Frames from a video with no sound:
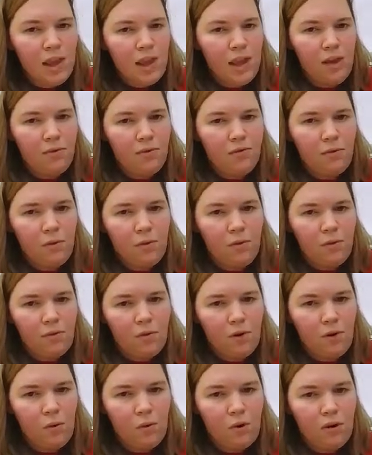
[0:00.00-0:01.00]
And for the
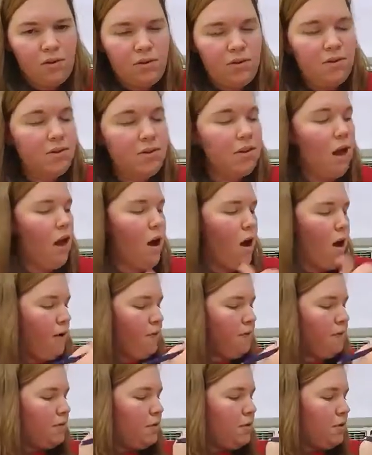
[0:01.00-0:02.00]
root word
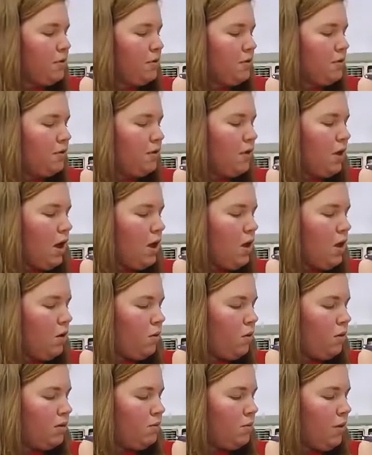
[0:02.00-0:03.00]
soft, the O
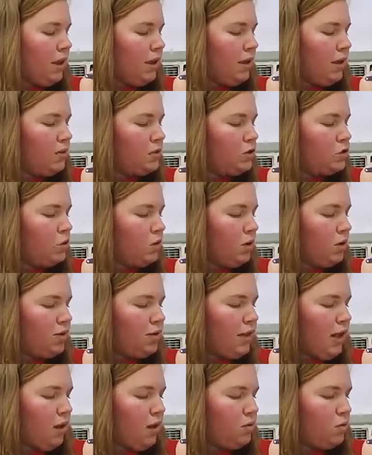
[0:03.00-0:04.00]
is making the short
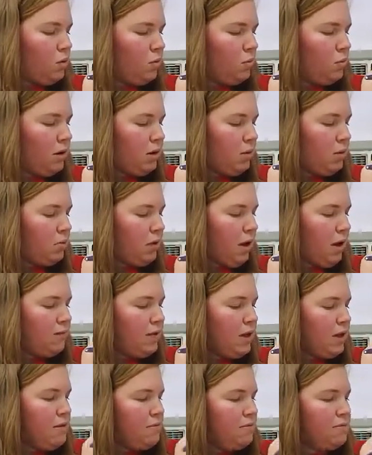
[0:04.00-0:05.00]
sound. We'll put a
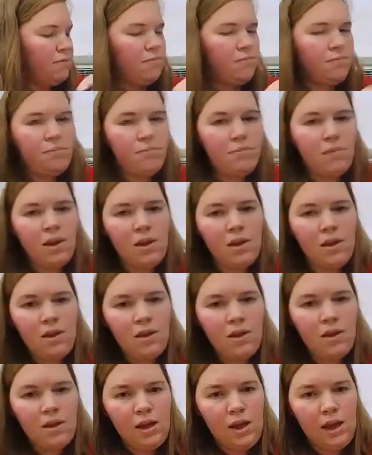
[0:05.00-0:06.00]
brevy.
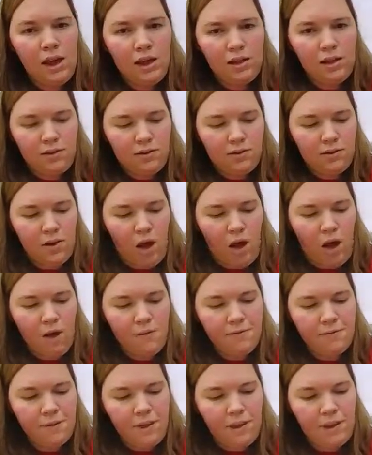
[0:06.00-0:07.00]
And
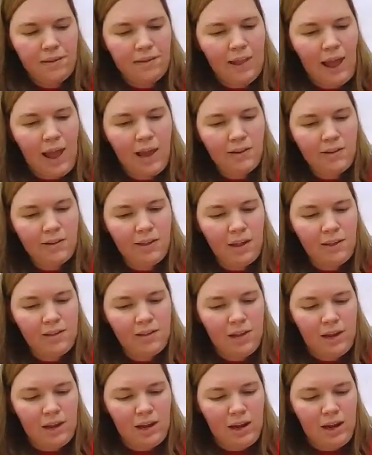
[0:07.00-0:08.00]
soft is
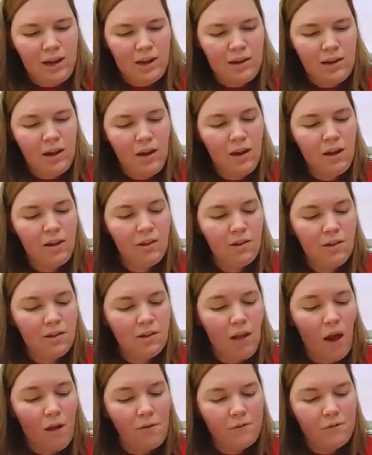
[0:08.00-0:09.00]
accented in
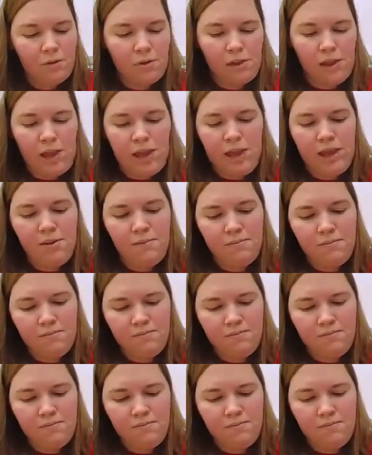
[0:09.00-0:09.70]
softly.